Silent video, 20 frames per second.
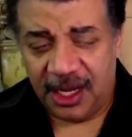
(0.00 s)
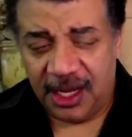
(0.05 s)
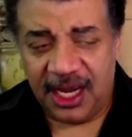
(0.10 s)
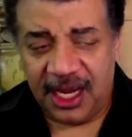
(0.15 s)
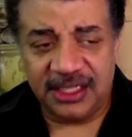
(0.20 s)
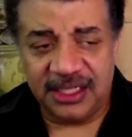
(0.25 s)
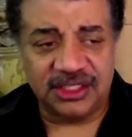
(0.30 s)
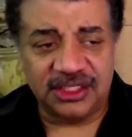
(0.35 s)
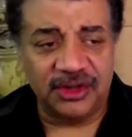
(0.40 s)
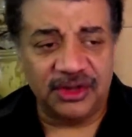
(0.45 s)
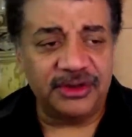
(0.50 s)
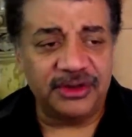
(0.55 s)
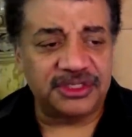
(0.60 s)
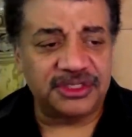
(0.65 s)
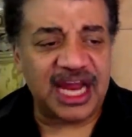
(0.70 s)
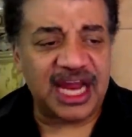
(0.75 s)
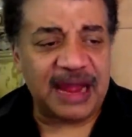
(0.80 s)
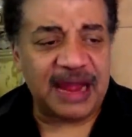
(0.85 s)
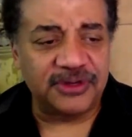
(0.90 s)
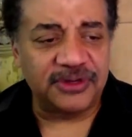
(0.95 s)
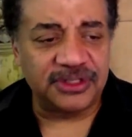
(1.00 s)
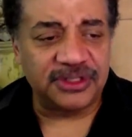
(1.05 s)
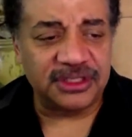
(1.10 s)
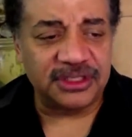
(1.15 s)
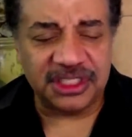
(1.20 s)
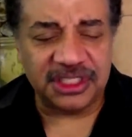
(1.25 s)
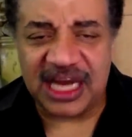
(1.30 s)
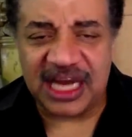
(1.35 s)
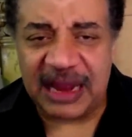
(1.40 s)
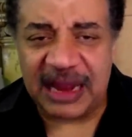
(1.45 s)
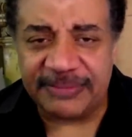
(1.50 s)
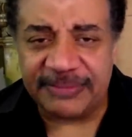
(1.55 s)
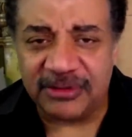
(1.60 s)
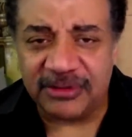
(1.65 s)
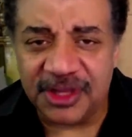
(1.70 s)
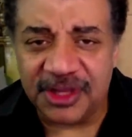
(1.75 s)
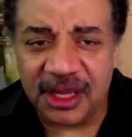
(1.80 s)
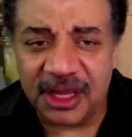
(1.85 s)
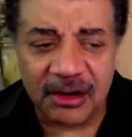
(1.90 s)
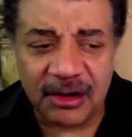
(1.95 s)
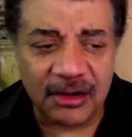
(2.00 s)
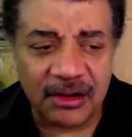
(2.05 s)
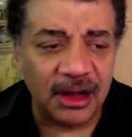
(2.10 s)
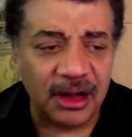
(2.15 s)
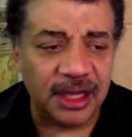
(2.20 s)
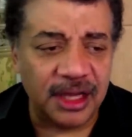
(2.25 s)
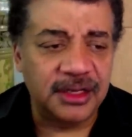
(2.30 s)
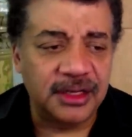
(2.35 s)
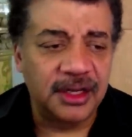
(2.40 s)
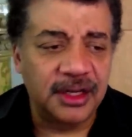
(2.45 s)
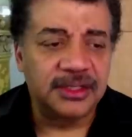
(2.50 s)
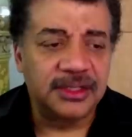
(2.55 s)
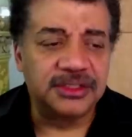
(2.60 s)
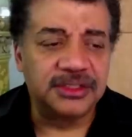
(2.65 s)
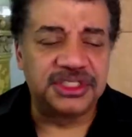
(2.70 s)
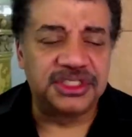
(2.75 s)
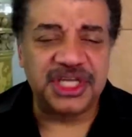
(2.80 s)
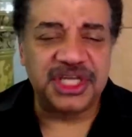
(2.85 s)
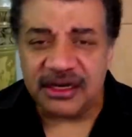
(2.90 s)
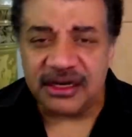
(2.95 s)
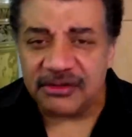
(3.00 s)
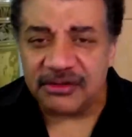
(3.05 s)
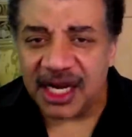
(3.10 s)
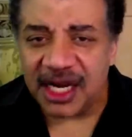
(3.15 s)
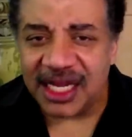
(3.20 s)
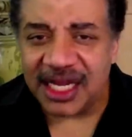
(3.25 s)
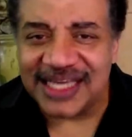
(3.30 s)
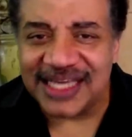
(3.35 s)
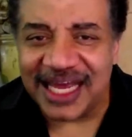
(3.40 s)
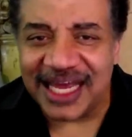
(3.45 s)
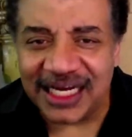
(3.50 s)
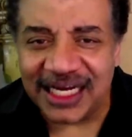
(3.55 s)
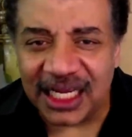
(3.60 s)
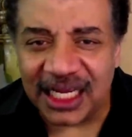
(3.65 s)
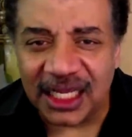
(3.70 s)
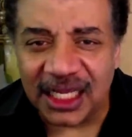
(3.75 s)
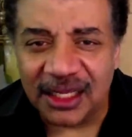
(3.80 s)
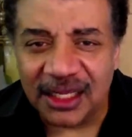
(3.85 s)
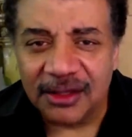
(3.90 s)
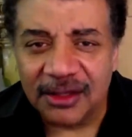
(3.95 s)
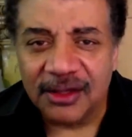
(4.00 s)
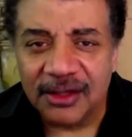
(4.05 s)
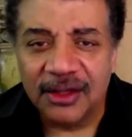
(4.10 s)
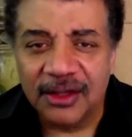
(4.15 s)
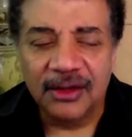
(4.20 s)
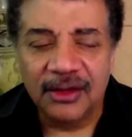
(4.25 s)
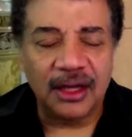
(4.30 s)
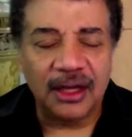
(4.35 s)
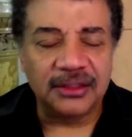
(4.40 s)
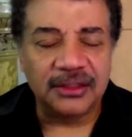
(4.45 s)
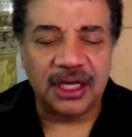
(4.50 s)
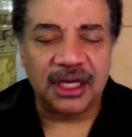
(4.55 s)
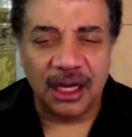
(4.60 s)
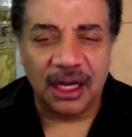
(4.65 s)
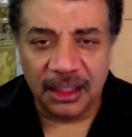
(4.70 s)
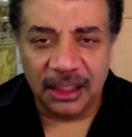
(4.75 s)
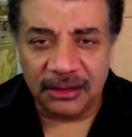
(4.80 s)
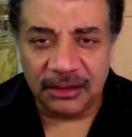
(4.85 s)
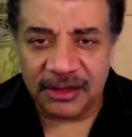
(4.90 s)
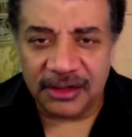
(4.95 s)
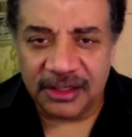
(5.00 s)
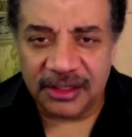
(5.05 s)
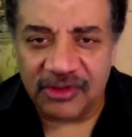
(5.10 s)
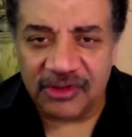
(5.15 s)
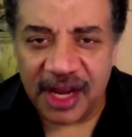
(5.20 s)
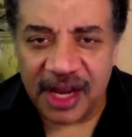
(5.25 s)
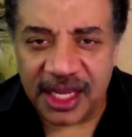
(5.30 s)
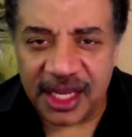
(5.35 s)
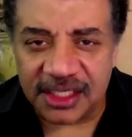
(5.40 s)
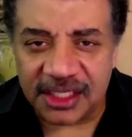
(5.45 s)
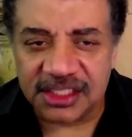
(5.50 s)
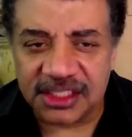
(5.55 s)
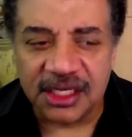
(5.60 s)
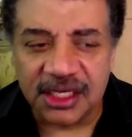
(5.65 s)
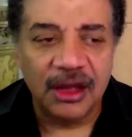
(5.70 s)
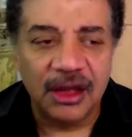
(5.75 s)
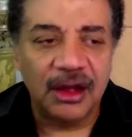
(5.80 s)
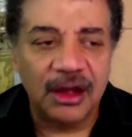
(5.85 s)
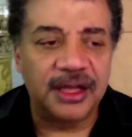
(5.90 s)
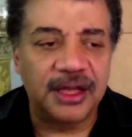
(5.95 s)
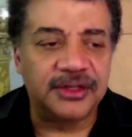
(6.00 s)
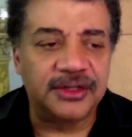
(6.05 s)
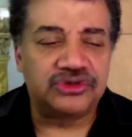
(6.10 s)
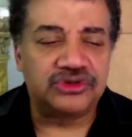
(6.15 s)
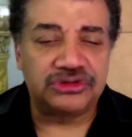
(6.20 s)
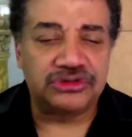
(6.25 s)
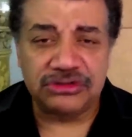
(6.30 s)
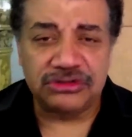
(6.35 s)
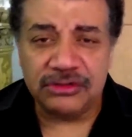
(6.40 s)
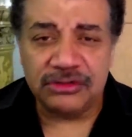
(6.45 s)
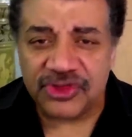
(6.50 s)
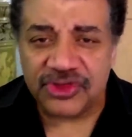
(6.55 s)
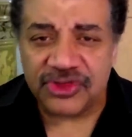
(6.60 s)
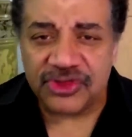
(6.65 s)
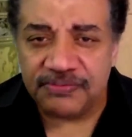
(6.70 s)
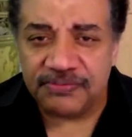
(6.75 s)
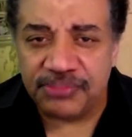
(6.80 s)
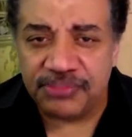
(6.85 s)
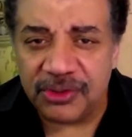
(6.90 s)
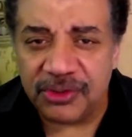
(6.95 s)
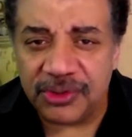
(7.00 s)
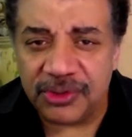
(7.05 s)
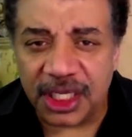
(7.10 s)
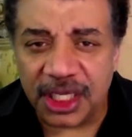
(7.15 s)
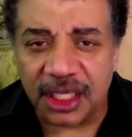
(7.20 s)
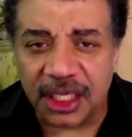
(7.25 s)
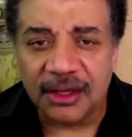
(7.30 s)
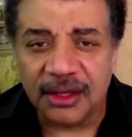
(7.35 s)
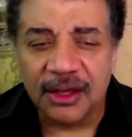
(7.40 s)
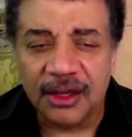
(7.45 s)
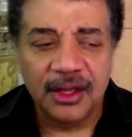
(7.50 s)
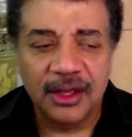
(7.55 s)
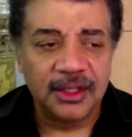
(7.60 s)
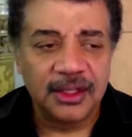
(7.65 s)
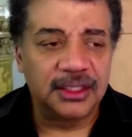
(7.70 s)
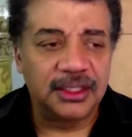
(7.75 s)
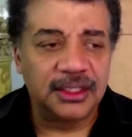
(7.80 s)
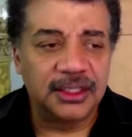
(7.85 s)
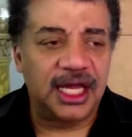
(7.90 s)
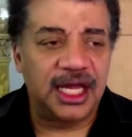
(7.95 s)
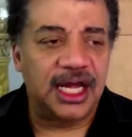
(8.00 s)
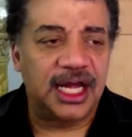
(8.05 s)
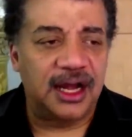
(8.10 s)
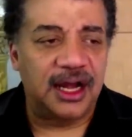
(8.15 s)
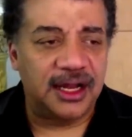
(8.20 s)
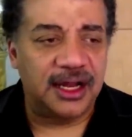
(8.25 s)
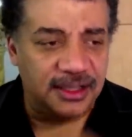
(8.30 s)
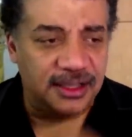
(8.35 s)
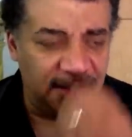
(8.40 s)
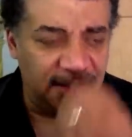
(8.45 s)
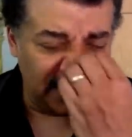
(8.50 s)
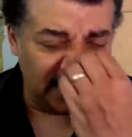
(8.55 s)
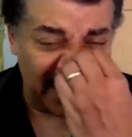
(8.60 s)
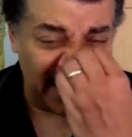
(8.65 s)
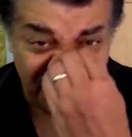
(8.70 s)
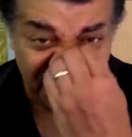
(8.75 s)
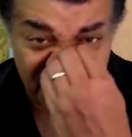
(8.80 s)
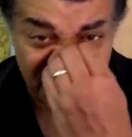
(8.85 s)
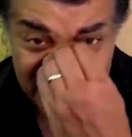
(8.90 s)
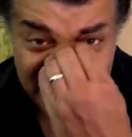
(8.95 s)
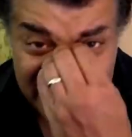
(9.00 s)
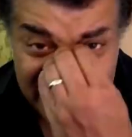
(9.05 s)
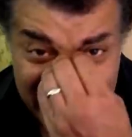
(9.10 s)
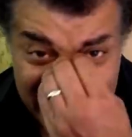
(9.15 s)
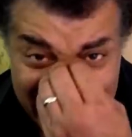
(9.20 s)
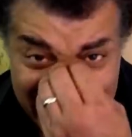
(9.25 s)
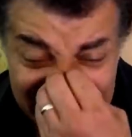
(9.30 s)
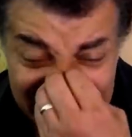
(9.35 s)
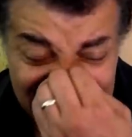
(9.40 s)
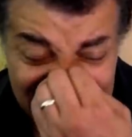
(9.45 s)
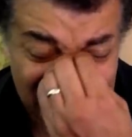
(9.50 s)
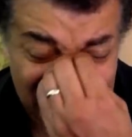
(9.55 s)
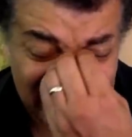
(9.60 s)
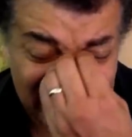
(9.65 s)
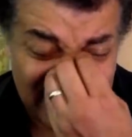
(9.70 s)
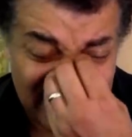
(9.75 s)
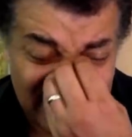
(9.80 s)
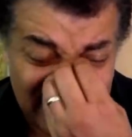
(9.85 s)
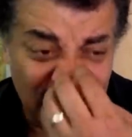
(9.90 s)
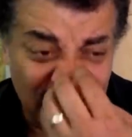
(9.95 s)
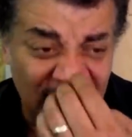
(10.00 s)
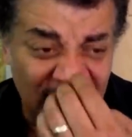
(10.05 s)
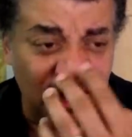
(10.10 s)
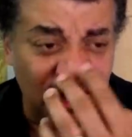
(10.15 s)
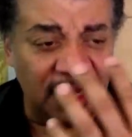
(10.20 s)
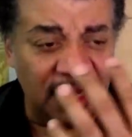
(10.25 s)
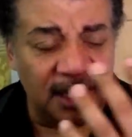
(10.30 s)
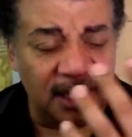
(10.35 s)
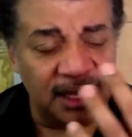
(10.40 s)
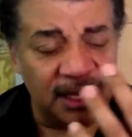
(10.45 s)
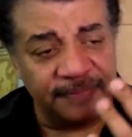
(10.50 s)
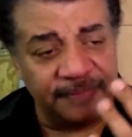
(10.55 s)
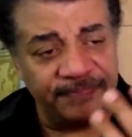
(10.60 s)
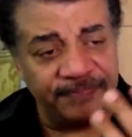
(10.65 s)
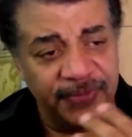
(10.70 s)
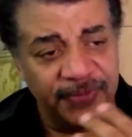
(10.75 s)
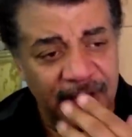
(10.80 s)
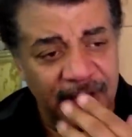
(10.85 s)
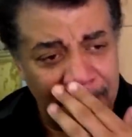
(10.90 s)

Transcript: And so there are chapters. There's a chapter in there on gender and identity, on color and race, on truth and beauty, on life and death, on